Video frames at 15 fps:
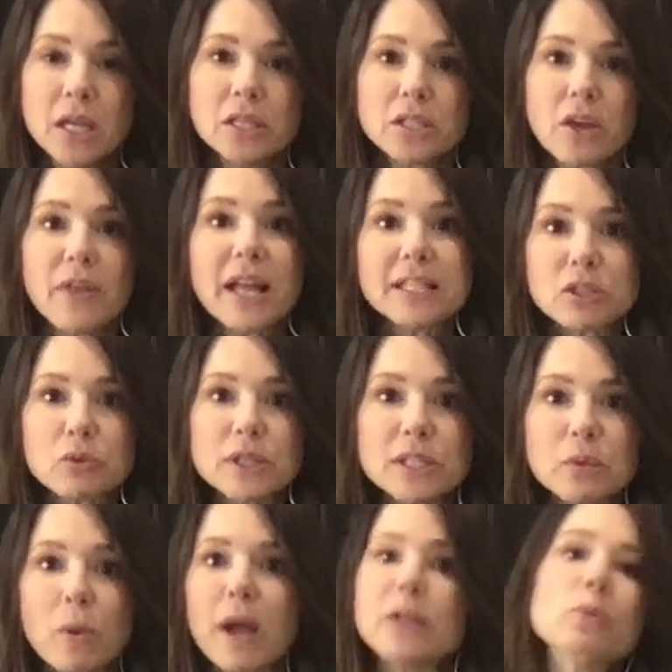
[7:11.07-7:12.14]
So that's the
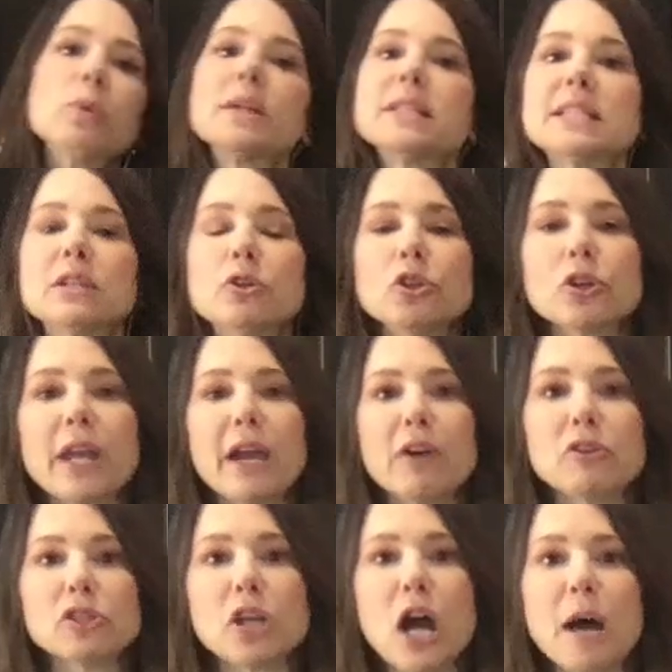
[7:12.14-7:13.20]
reason why you want to seal your
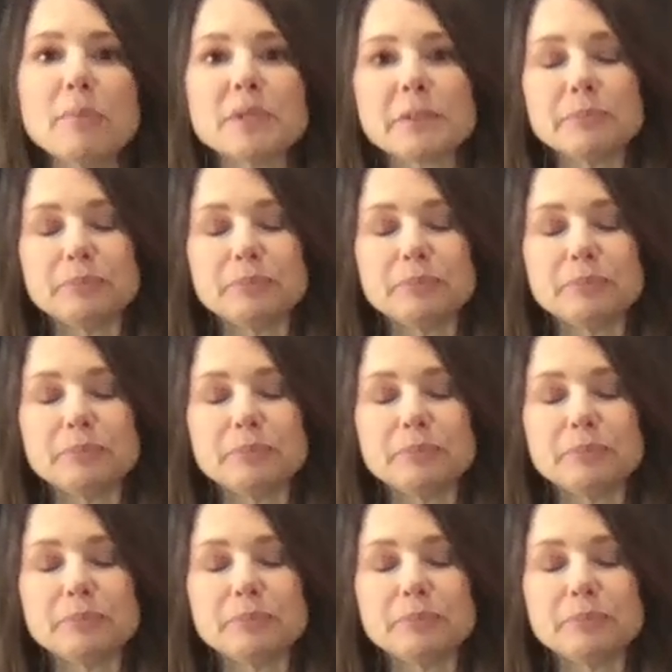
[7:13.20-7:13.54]
countertops.